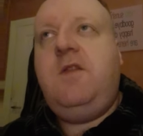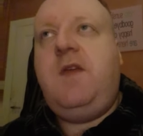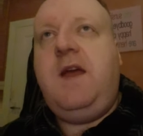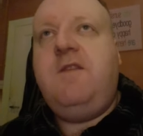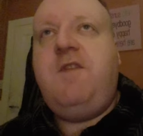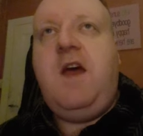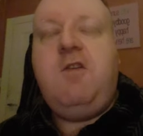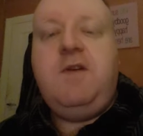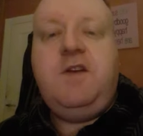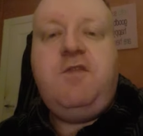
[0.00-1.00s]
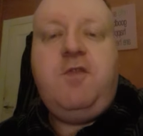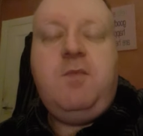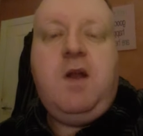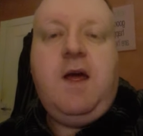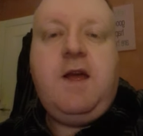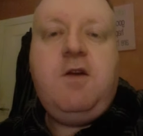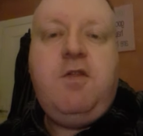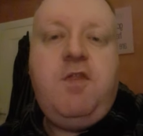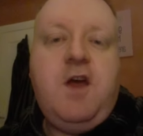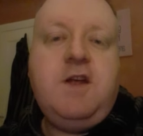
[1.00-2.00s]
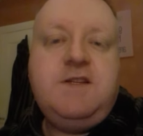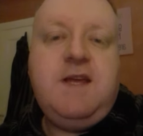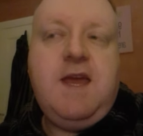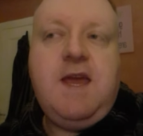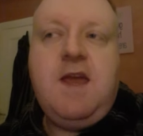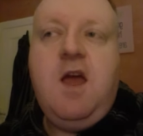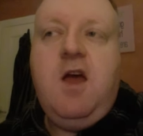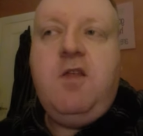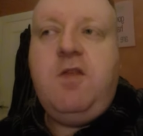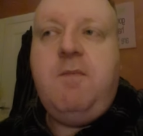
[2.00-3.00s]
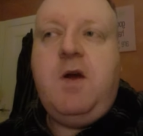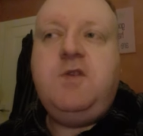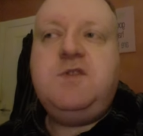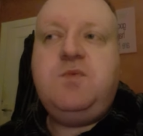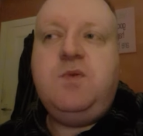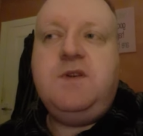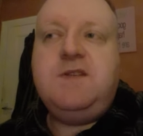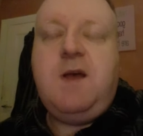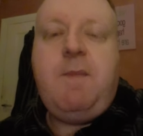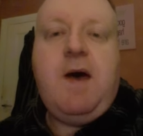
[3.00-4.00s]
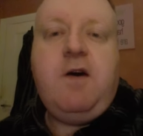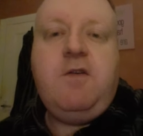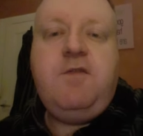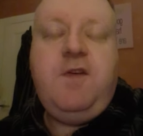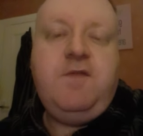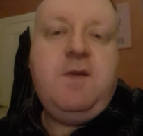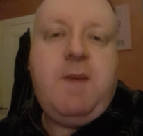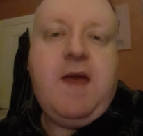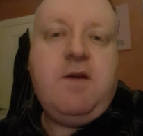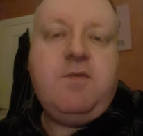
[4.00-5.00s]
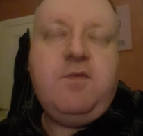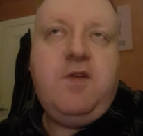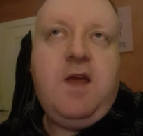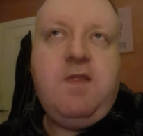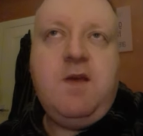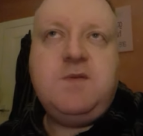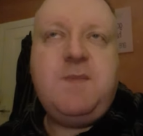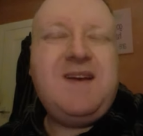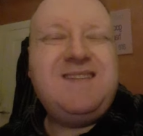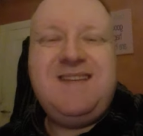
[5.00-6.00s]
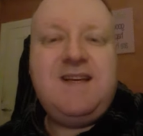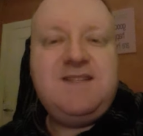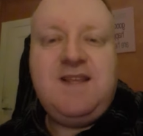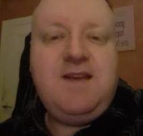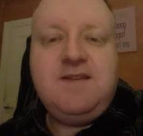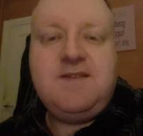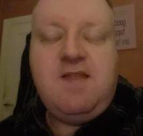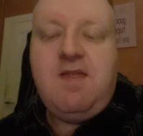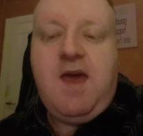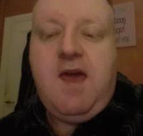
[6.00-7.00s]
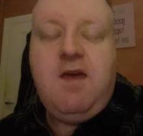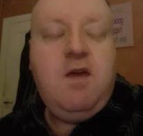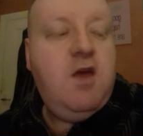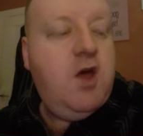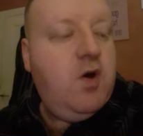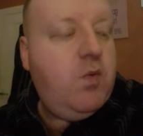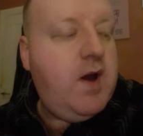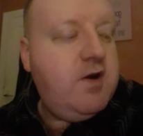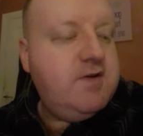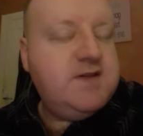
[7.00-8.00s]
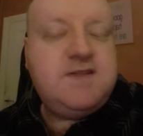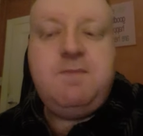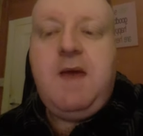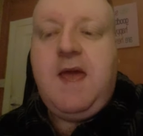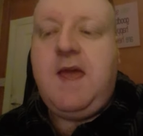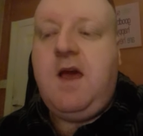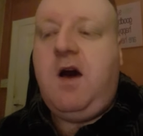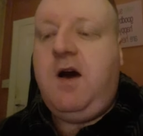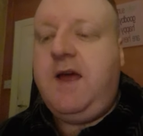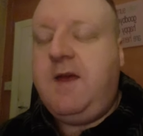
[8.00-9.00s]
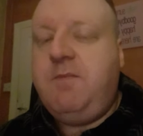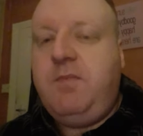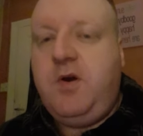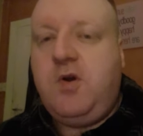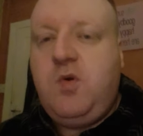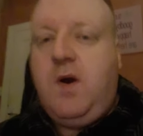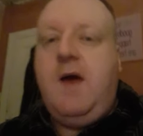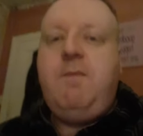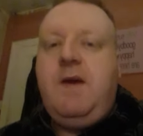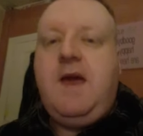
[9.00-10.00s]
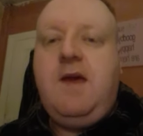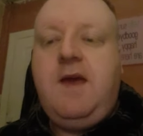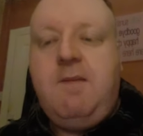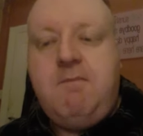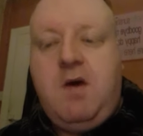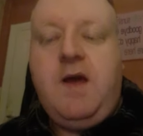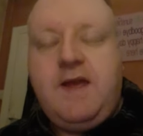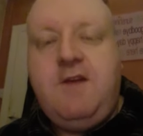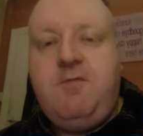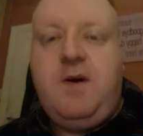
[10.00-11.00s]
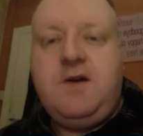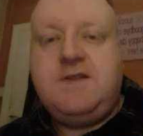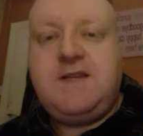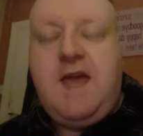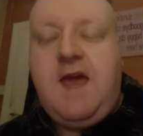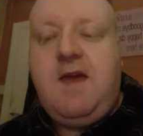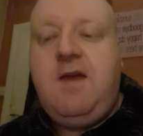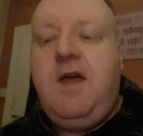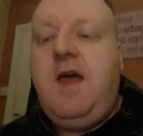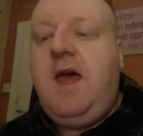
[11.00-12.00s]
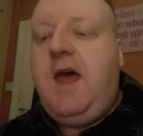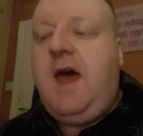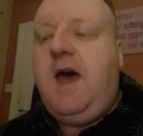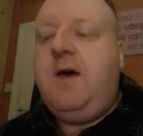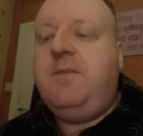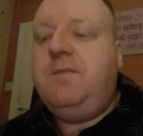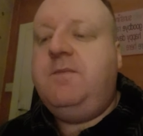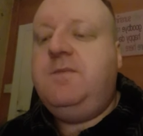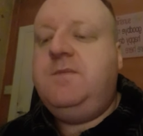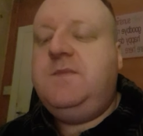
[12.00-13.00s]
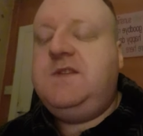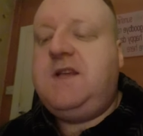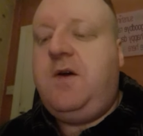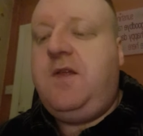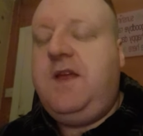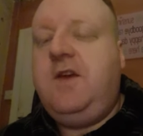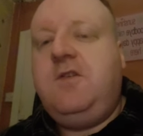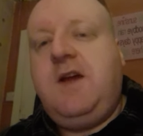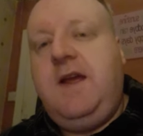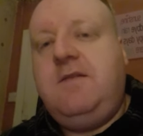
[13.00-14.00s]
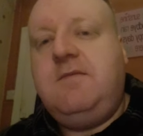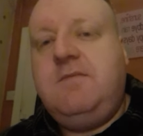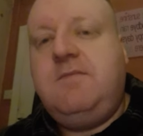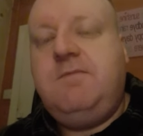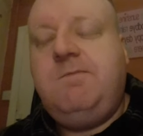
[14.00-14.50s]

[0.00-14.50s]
They varied from like 30, the most was about £50, and there was about 6 things in there. Whereas me, I put quite a bit in my gift basket. So I think you're getting,